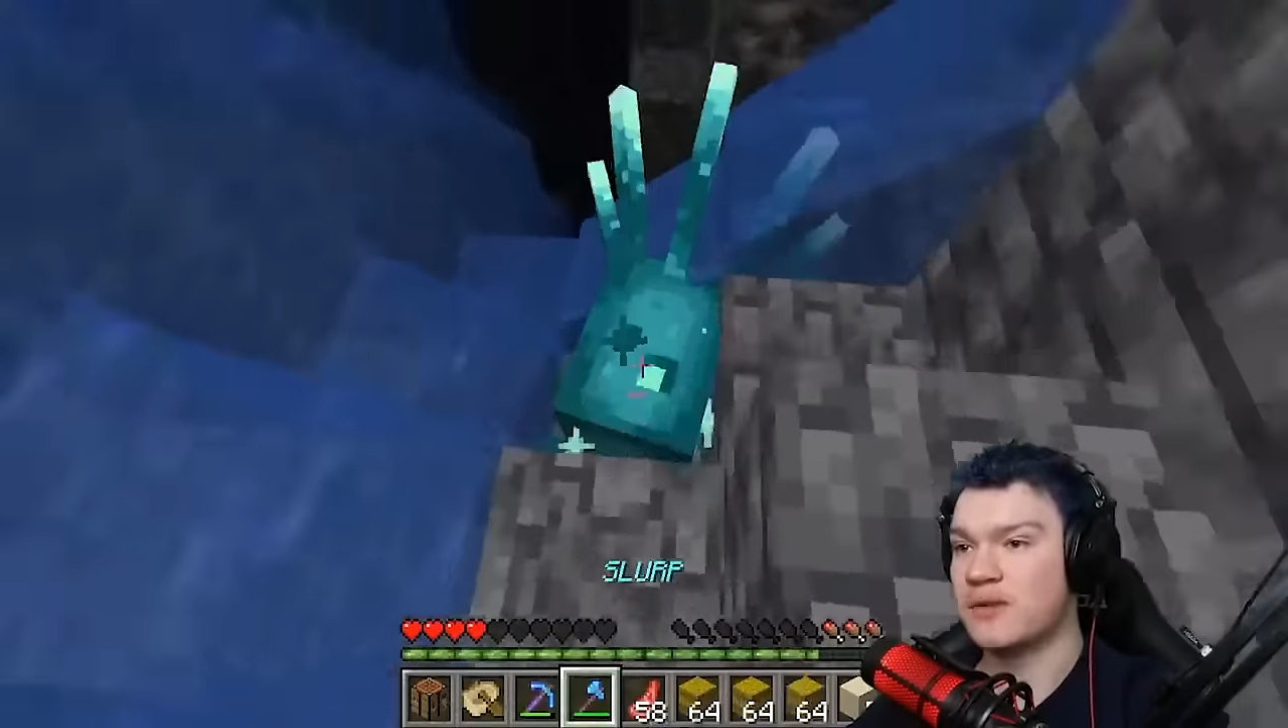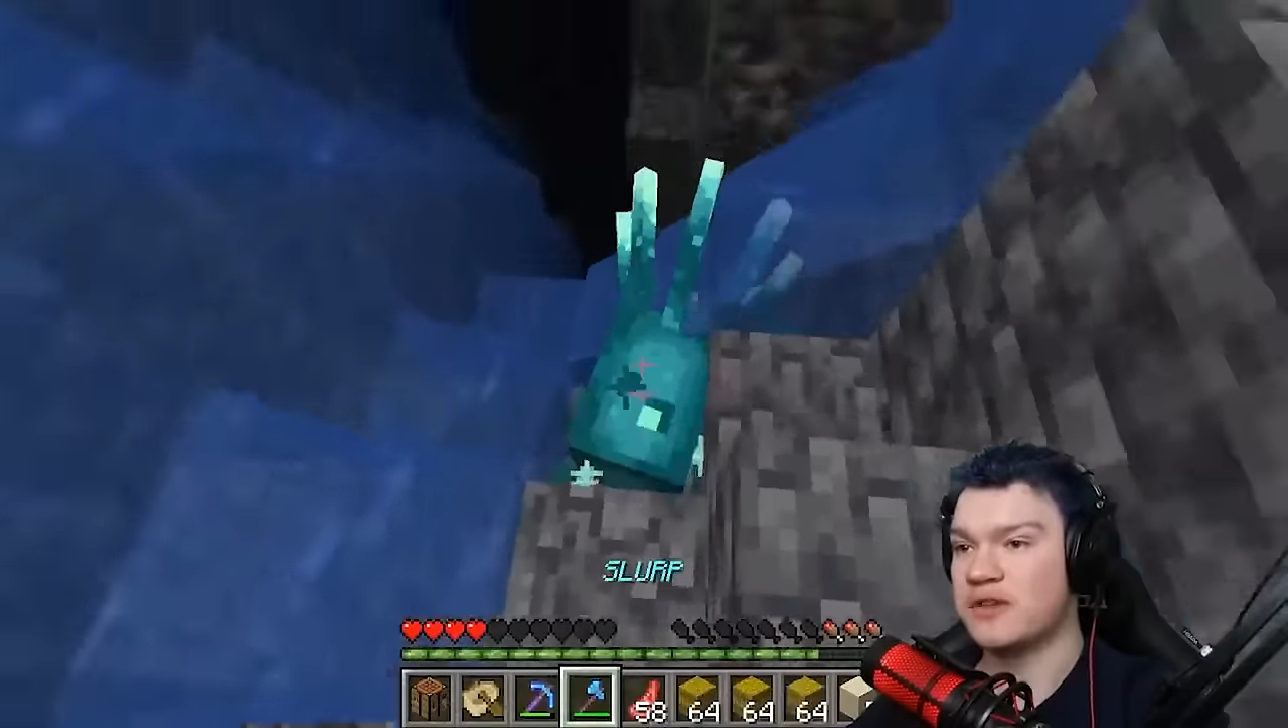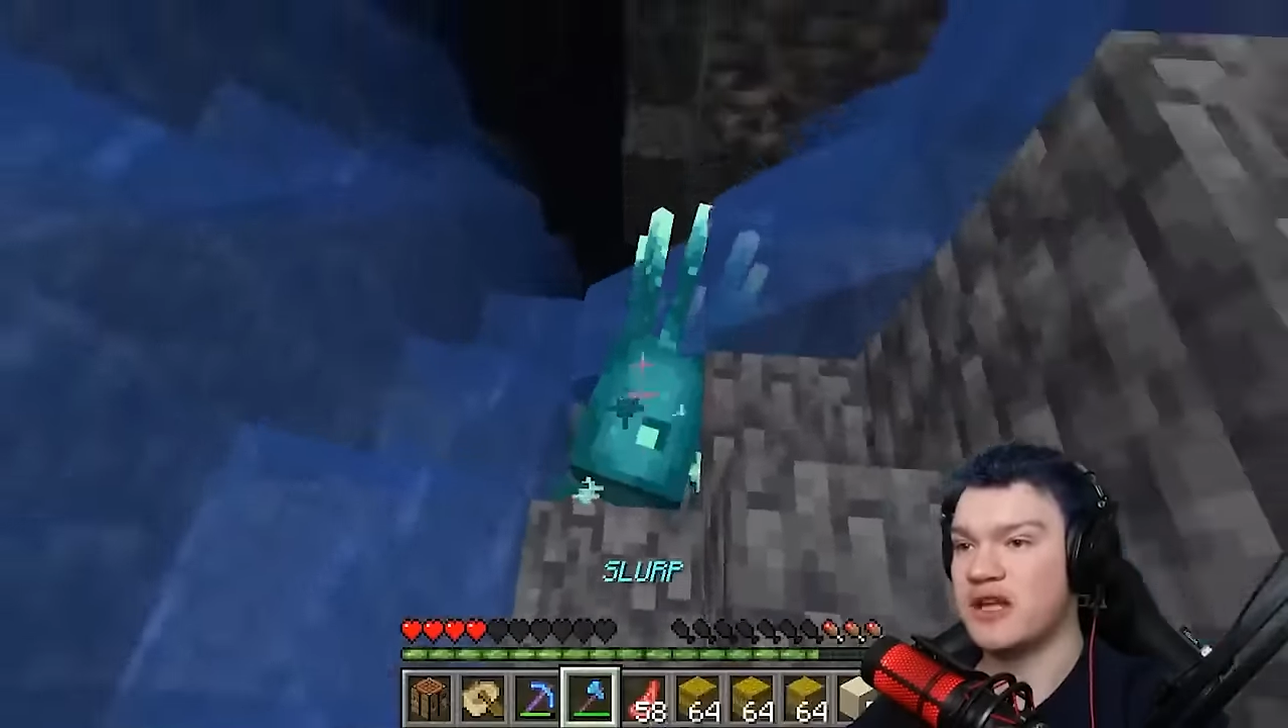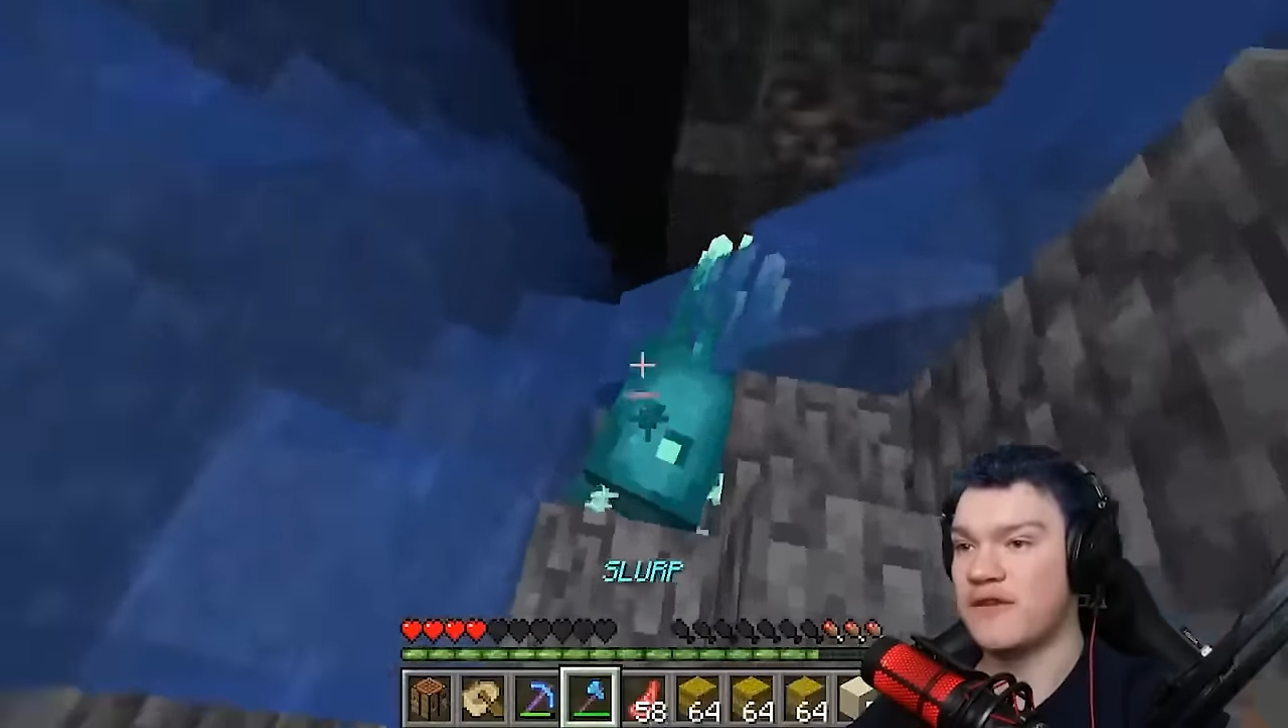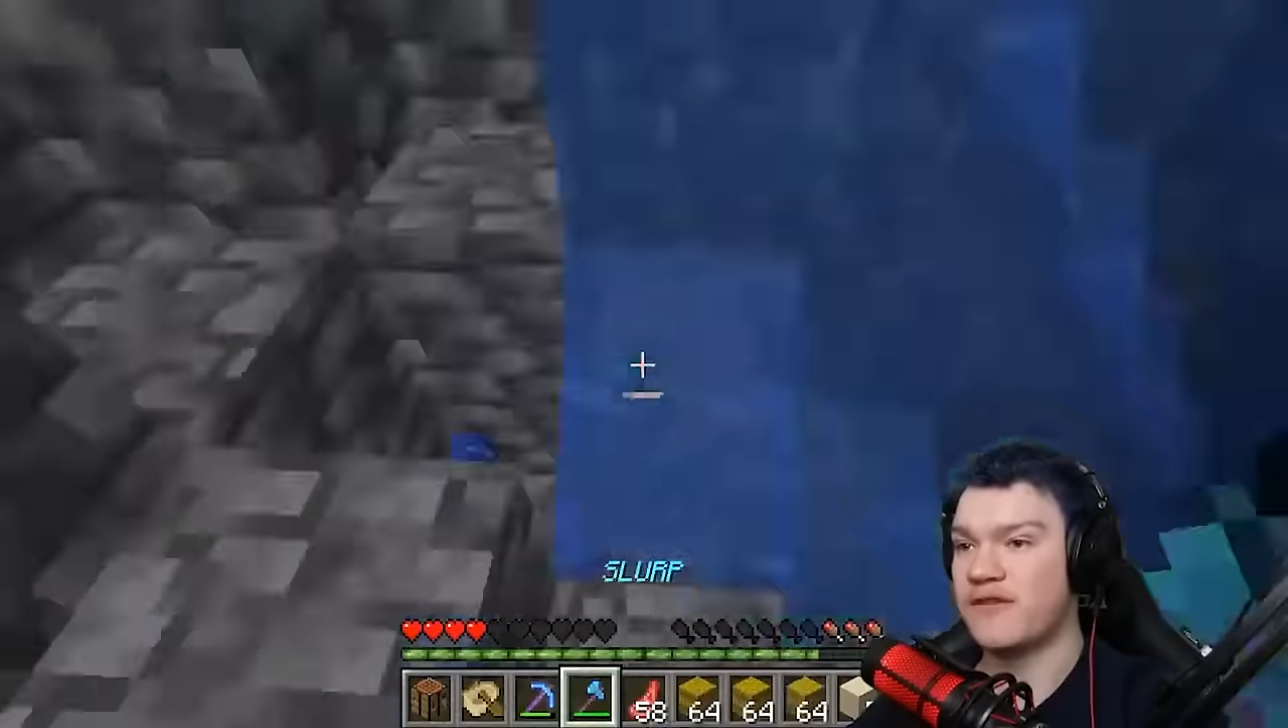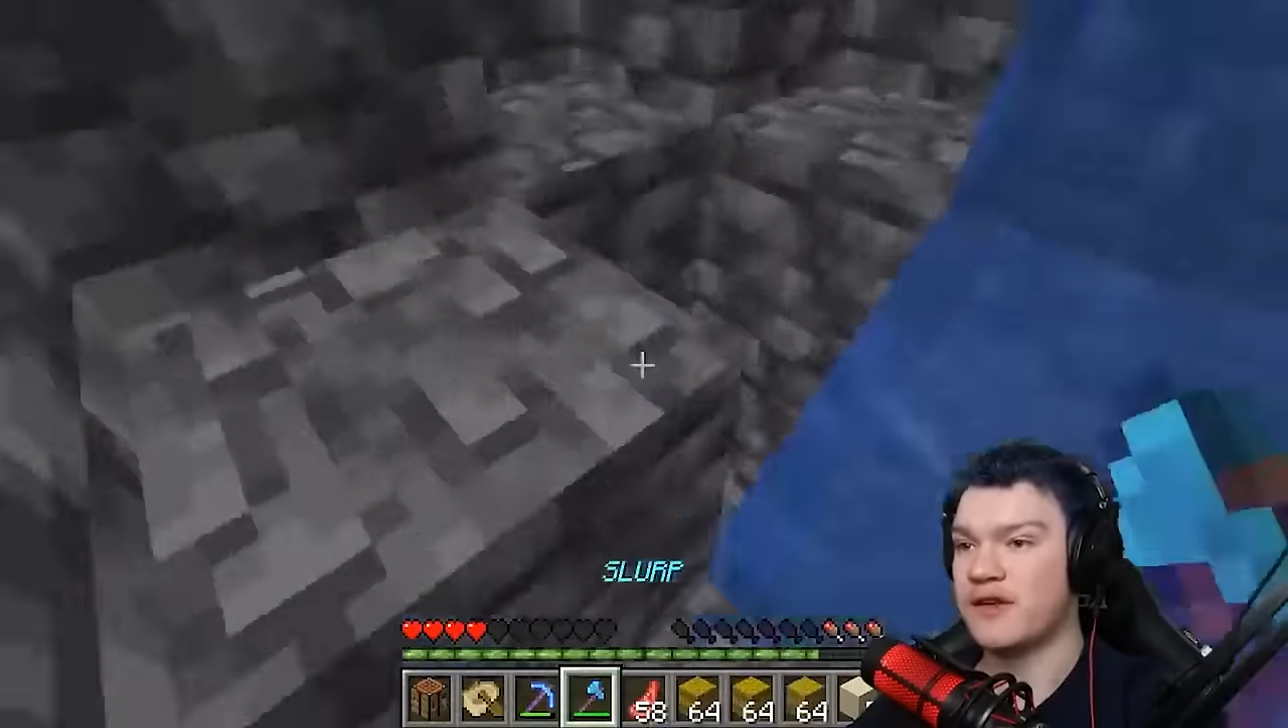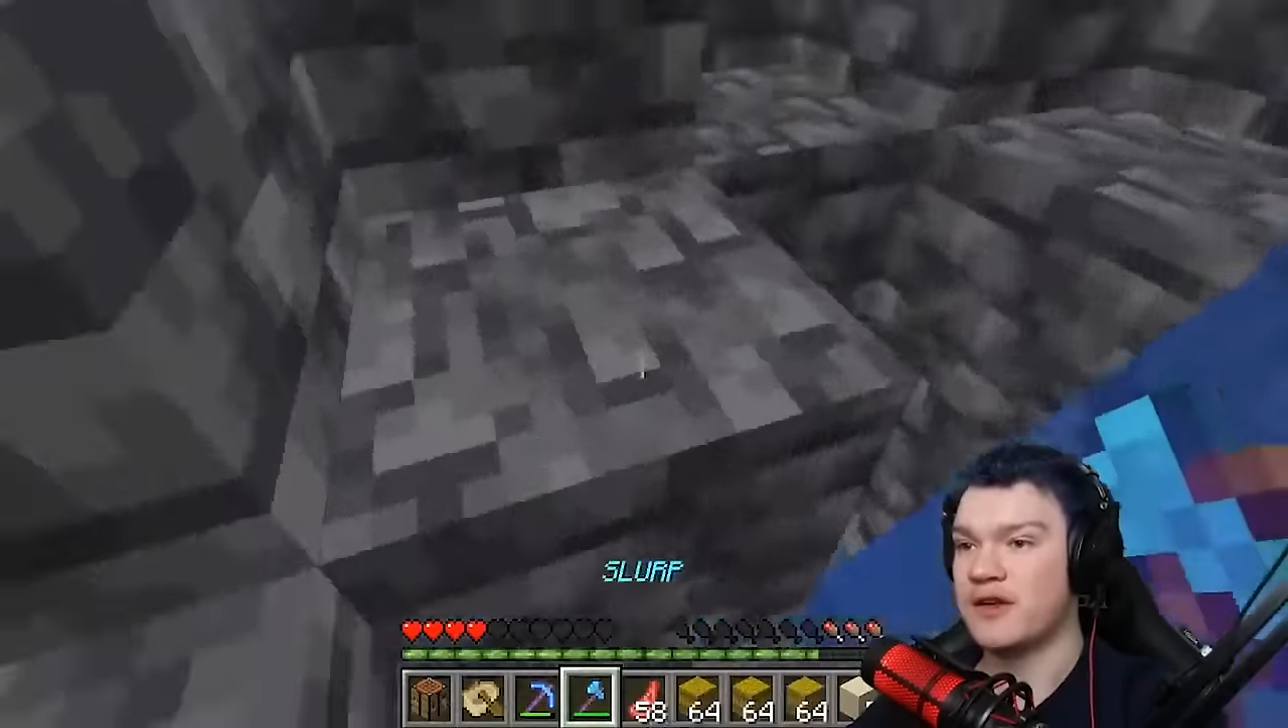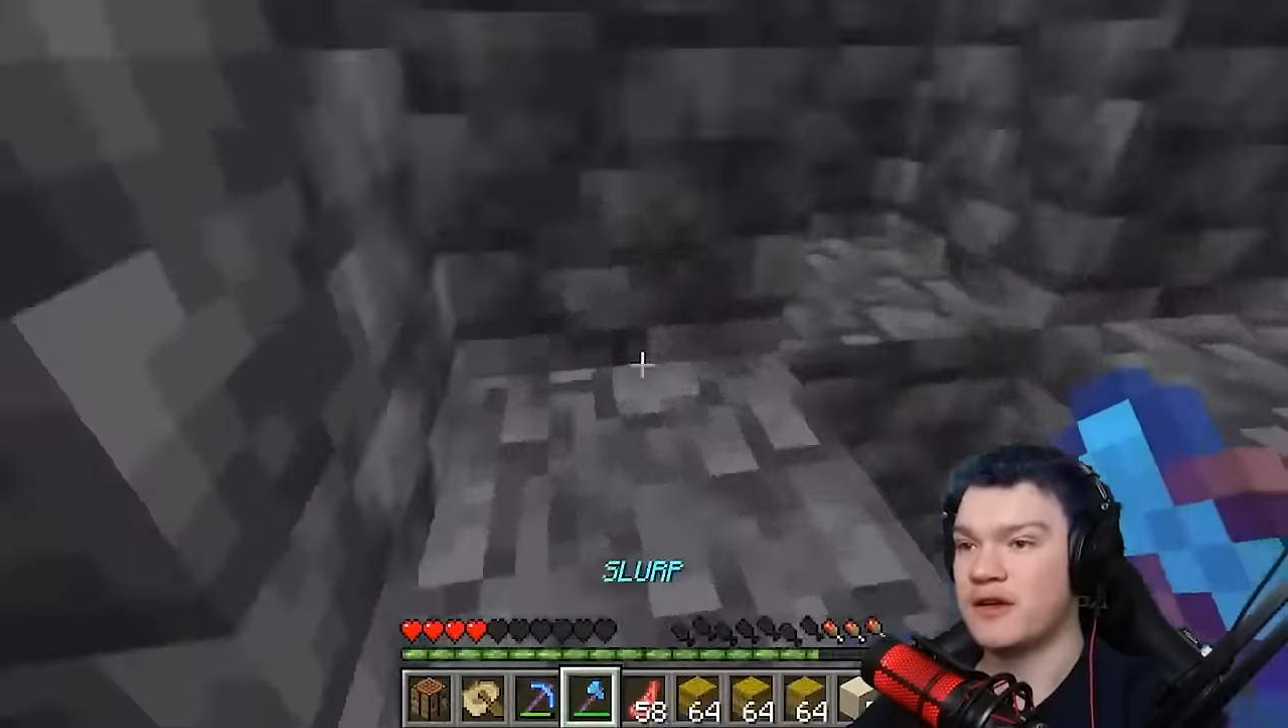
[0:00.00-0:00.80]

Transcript: So much stuff.